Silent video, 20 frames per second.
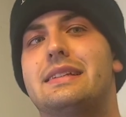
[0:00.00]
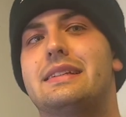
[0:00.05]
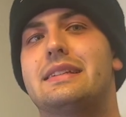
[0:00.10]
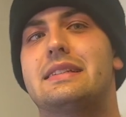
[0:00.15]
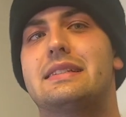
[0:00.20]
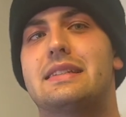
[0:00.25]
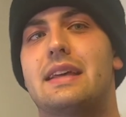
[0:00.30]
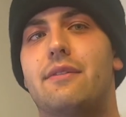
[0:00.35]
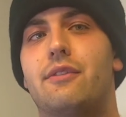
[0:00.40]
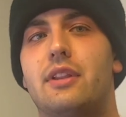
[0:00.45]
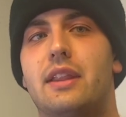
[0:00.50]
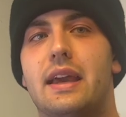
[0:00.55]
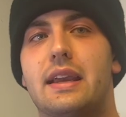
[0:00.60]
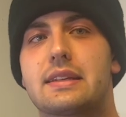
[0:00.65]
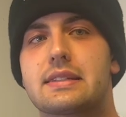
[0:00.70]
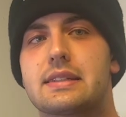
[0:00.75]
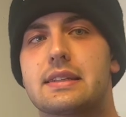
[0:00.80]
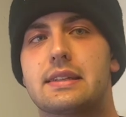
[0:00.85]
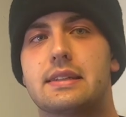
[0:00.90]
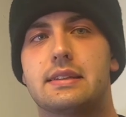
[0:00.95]

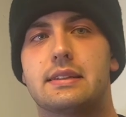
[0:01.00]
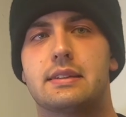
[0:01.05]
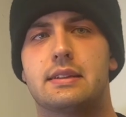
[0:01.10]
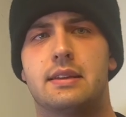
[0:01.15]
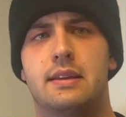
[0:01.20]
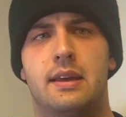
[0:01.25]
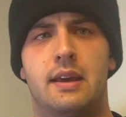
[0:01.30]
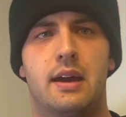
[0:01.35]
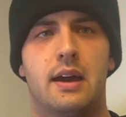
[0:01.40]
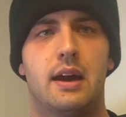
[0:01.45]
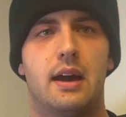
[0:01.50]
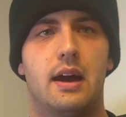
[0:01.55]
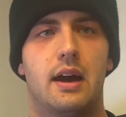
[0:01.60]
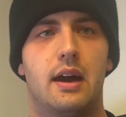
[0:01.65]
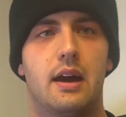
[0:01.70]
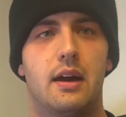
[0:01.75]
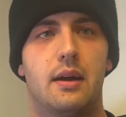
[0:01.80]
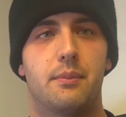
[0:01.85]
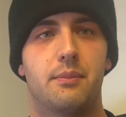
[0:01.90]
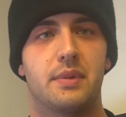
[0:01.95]
Cephalexin
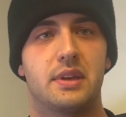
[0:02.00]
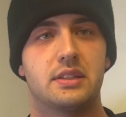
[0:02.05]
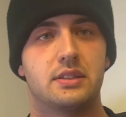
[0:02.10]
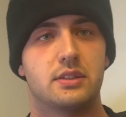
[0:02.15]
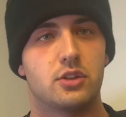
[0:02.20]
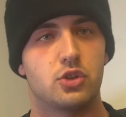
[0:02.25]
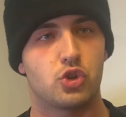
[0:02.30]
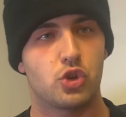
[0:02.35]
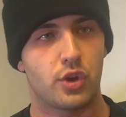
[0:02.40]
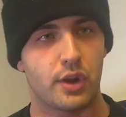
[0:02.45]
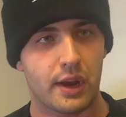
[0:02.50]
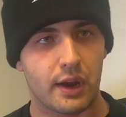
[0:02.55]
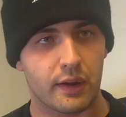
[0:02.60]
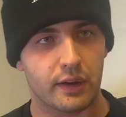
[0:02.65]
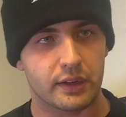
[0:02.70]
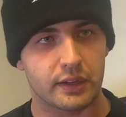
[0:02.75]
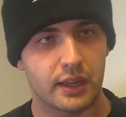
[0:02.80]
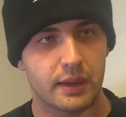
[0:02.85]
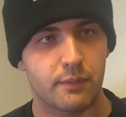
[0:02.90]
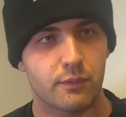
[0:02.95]
is the
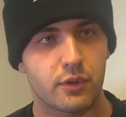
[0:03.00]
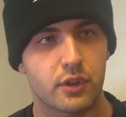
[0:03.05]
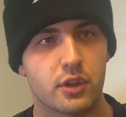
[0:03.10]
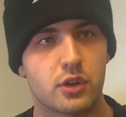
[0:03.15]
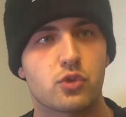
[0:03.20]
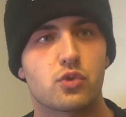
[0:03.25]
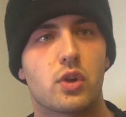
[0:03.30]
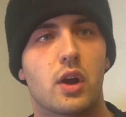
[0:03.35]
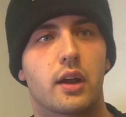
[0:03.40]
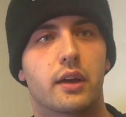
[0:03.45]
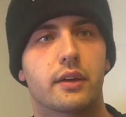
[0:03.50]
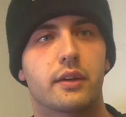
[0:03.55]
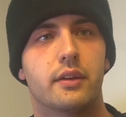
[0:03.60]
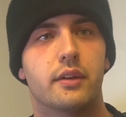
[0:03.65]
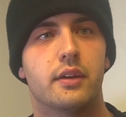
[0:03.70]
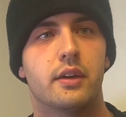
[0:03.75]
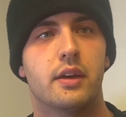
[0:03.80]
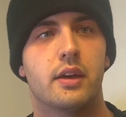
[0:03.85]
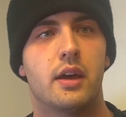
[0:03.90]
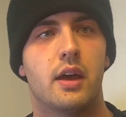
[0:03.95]
generic name for the drug,
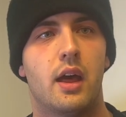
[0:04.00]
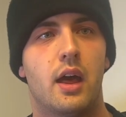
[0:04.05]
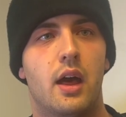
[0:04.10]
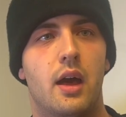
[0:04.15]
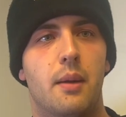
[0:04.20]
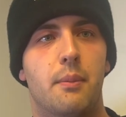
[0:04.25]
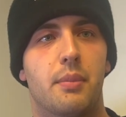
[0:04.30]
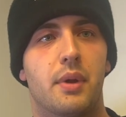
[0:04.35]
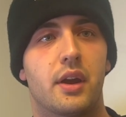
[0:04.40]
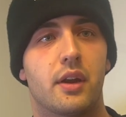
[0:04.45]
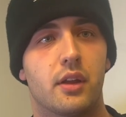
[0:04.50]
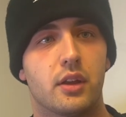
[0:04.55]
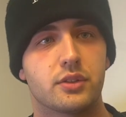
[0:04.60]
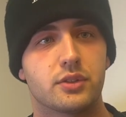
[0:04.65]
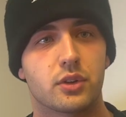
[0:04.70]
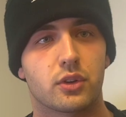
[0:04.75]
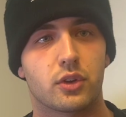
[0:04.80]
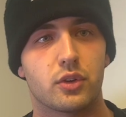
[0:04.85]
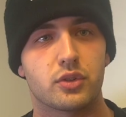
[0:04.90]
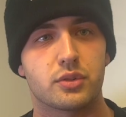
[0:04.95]
but it also
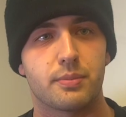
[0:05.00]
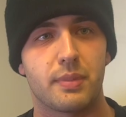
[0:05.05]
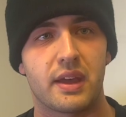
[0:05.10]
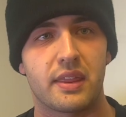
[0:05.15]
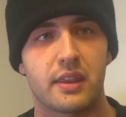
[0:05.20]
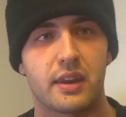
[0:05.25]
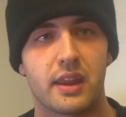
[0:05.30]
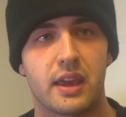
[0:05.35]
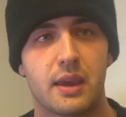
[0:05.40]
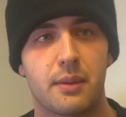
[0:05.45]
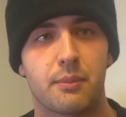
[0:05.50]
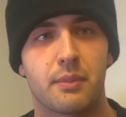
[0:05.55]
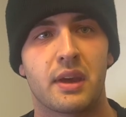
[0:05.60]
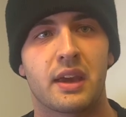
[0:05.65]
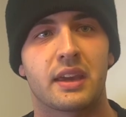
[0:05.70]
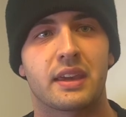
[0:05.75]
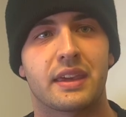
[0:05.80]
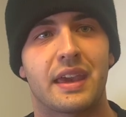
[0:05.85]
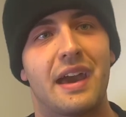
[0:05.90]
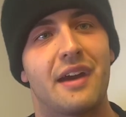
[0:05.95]
goes by the name
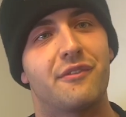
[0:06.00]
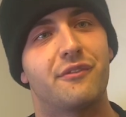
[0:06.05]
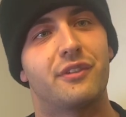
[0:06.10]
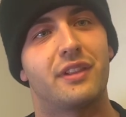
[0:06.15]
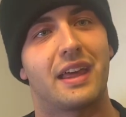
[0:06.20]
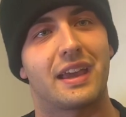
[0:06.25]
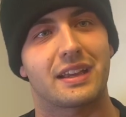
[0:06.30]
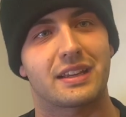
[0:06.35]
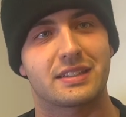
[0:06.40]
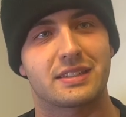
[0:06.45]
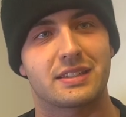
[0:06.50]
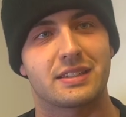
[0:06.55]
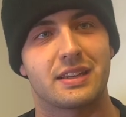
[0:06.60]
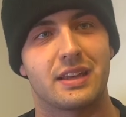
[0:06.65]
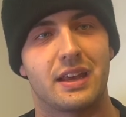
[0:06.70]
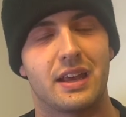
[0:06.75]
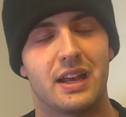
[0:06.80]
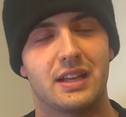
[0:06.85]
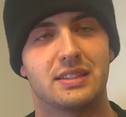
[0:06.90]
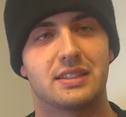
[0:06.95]
Keflex
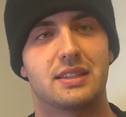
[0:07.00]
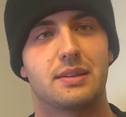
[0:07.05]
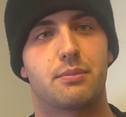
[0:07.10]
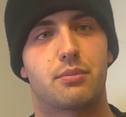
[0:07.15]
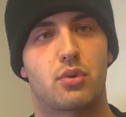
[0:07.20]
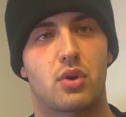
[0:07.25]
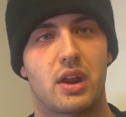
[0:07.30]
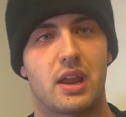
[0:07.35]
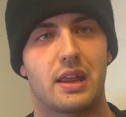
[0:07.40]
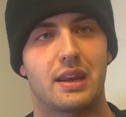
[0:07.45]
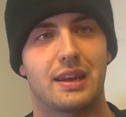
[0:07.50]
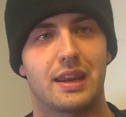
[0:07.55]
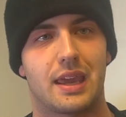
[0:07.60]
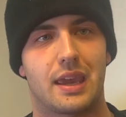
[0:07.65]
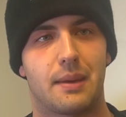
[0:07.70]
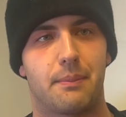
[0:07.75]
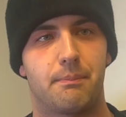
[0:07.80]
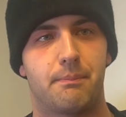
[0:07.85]
as the brand name.